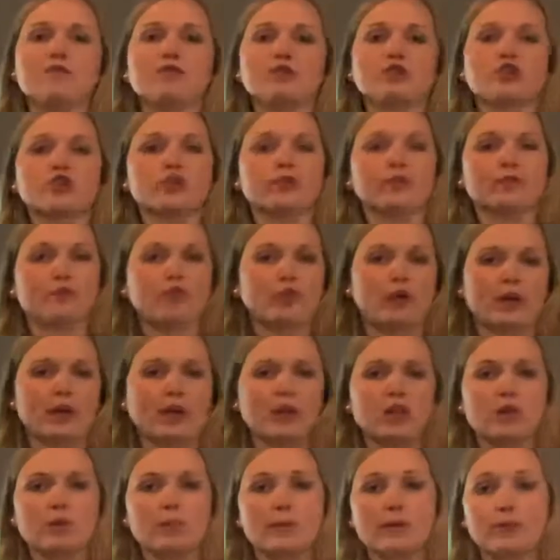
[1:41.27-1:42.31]
Fisher, and Frey,
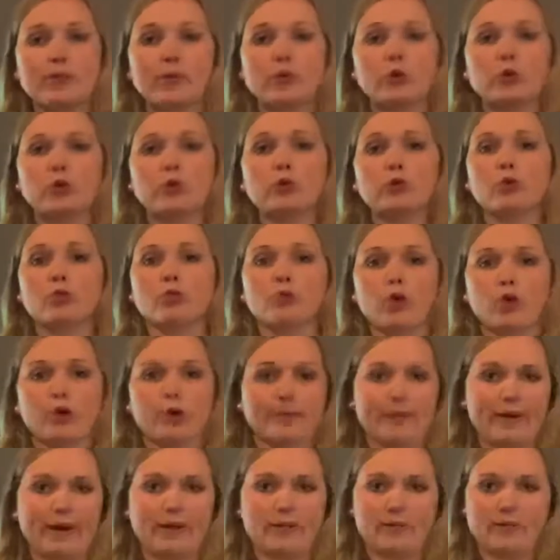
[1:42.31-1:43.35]
and the people who wrote
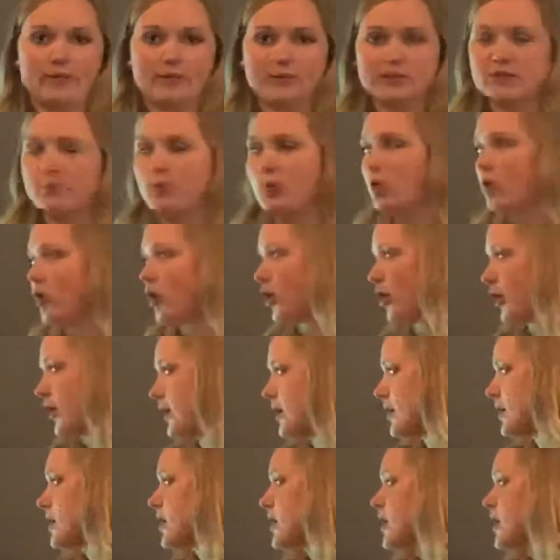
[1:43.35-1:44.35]
about visible learning,